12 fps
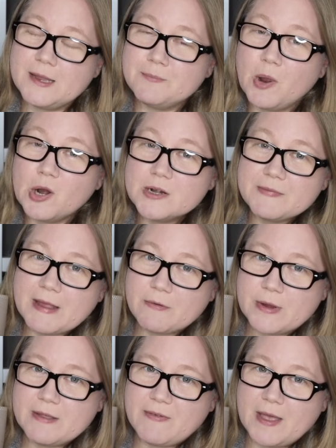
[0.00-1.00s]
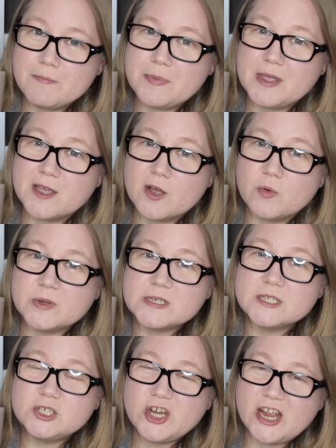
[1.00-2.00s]
And part of that revamping
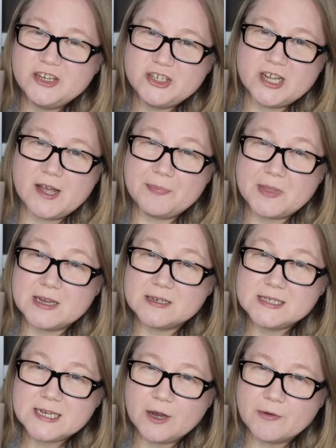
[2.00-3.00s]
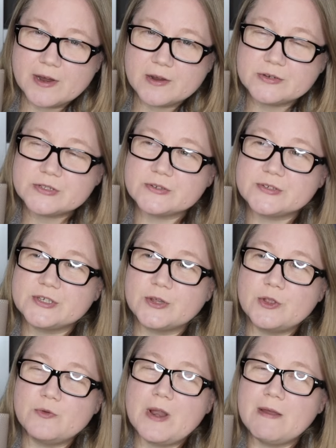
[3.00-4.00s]
was changing up the interiors. So
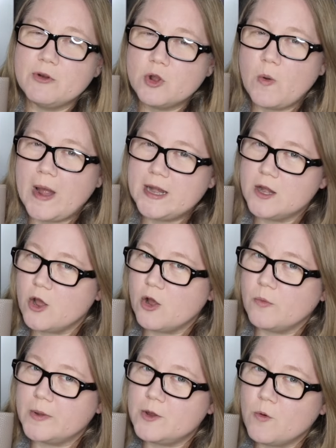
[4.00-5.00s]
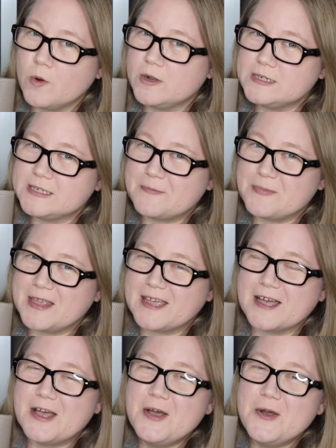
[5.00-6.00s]
you never quite know when you order
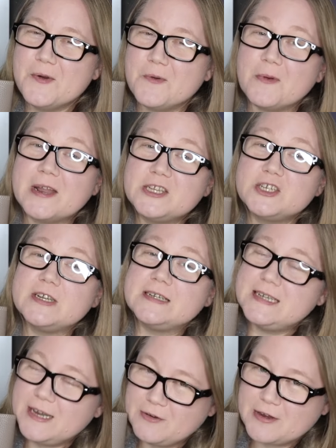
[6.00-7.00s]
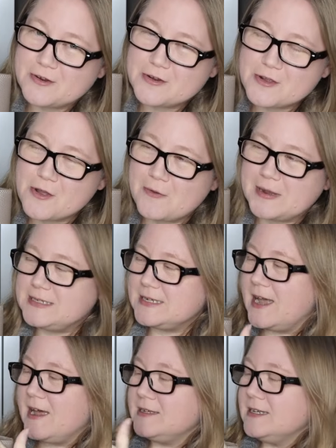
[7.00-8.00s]
something which interior you're going to
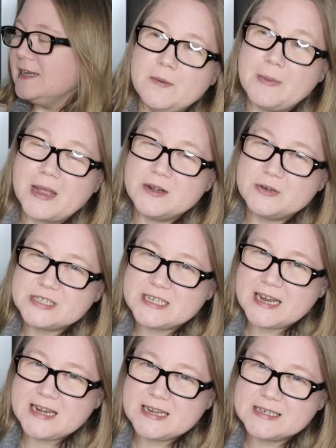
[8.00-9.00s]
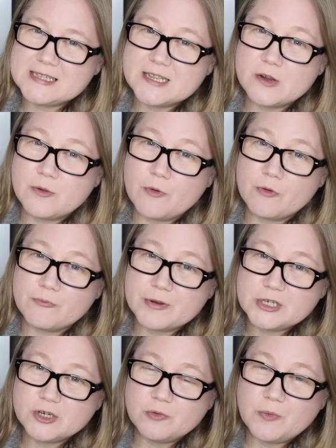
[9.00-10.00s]
get. My understanding is the
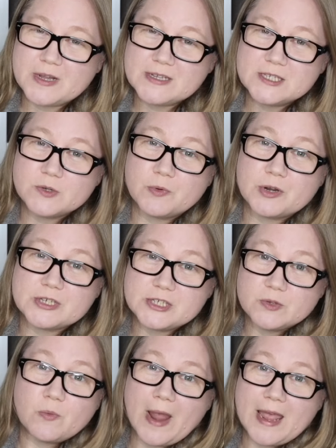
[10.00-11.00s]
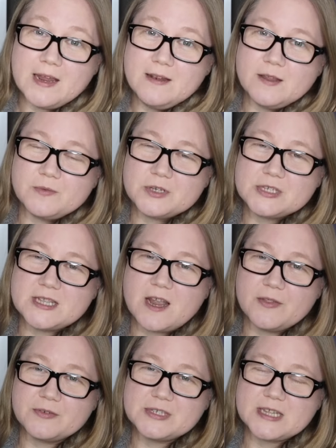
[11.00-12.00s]
original ones were suede, they were just the
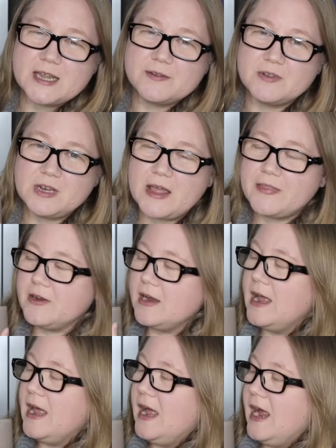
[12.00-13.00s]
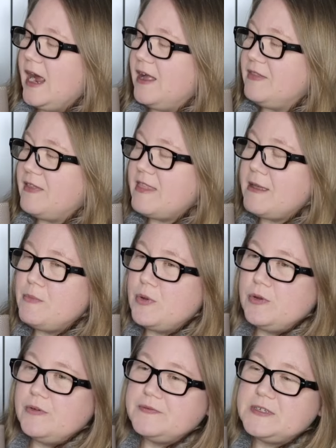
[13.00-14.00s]
other side of the leather, and then they
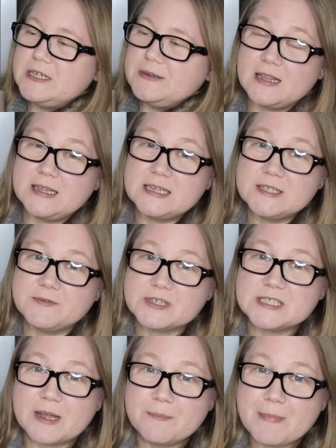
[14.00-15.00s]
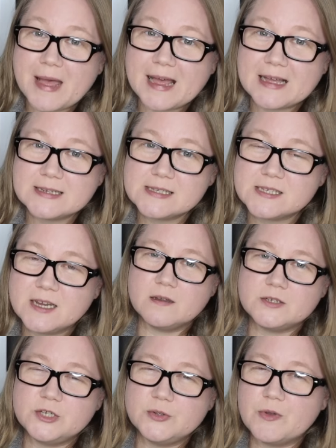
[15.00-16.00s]
moved, at least for some bags,
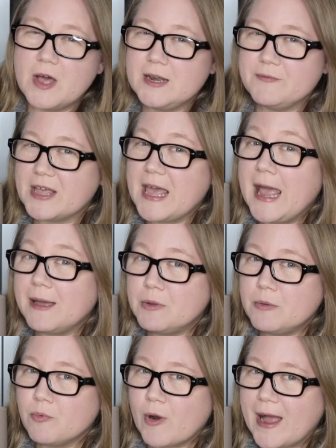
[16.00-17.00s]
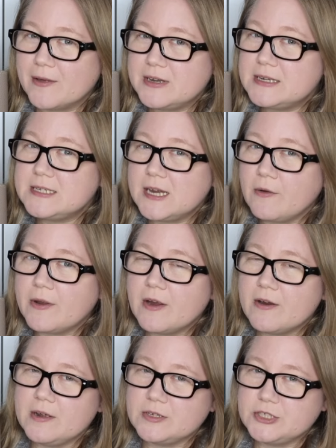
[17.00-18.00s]
to kind of a camel brown
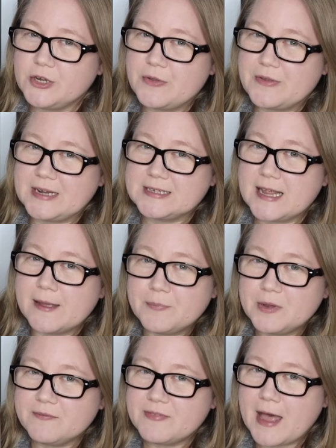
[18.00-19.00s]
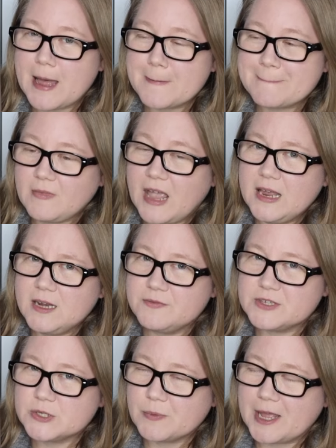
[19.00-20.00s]
interior. I'll show you an example of that, and of
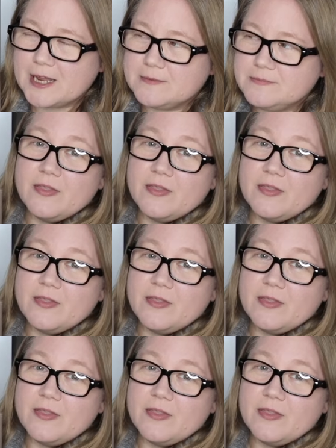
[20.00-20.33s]
the suede.